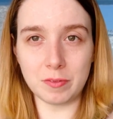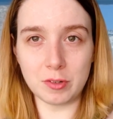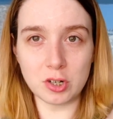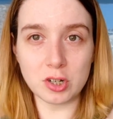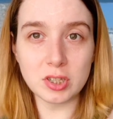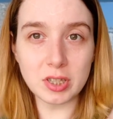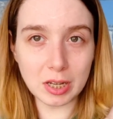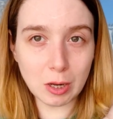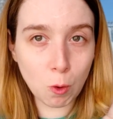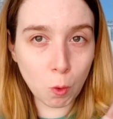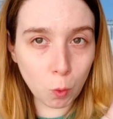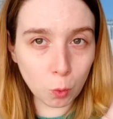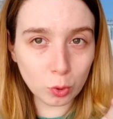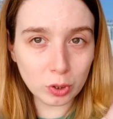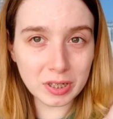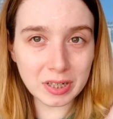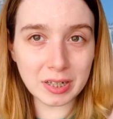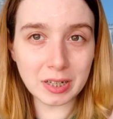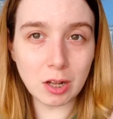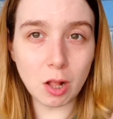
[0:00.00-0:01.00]
They're just like
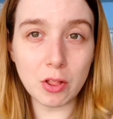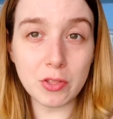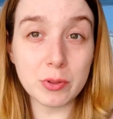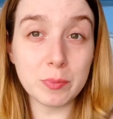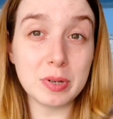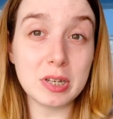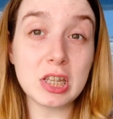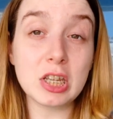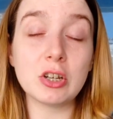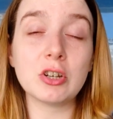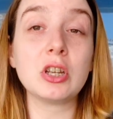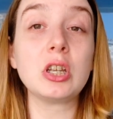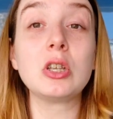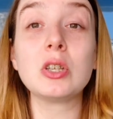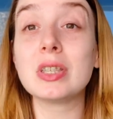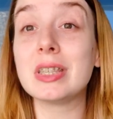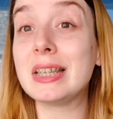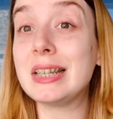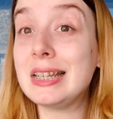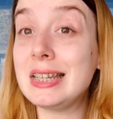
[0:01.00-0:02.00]
hoarding all the
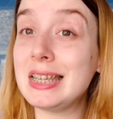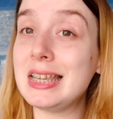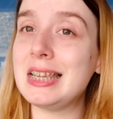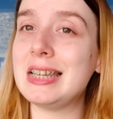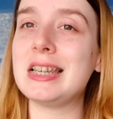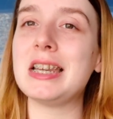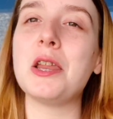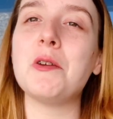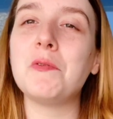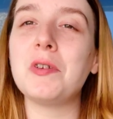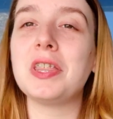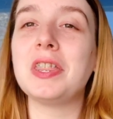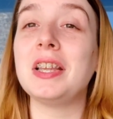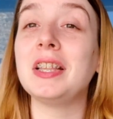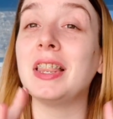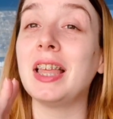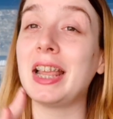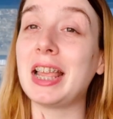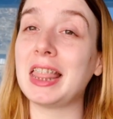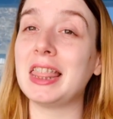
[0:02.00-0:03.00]
materials they need and
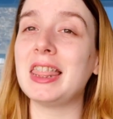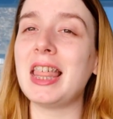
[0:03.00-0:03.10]
everything like